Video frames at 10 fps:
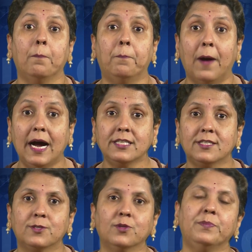
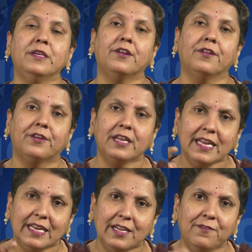but to be
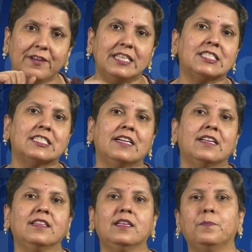reinvested
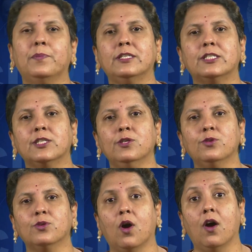in the
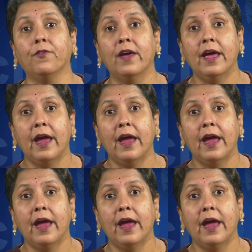pursuit of